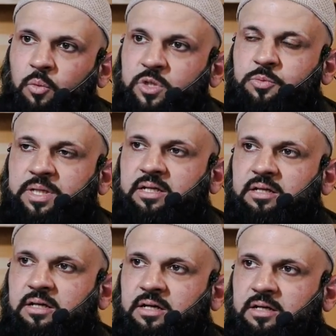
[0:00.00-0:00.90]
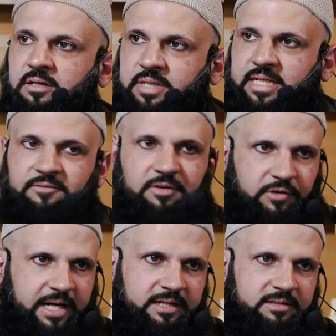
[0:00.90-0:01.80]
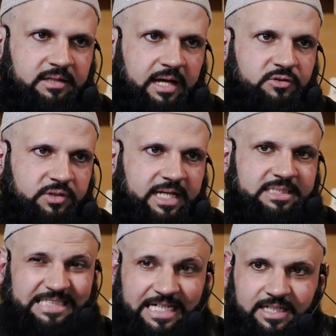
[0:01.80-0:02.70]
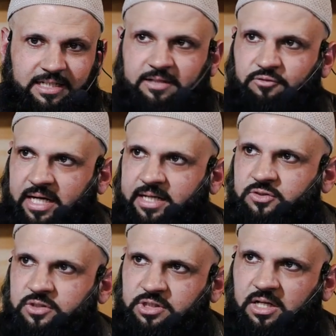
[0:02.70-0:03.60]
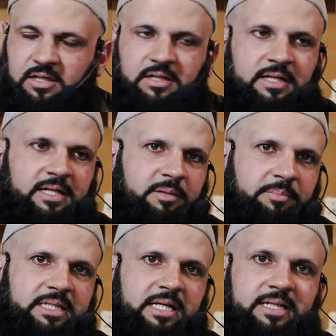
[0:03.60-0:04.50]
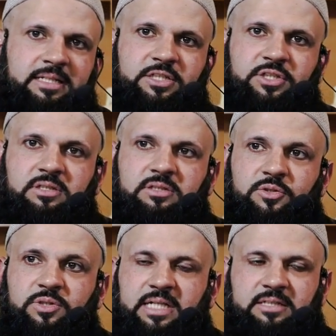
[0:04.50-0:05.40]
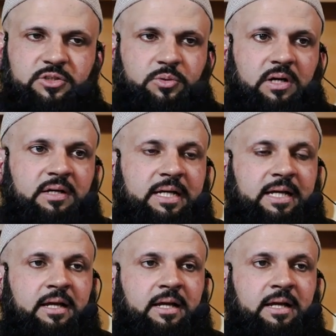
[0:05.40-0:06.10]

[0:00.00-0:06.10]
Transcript: which we uh, read every Friday and today is technically a Friday so inshallah make that intention to recite the surah.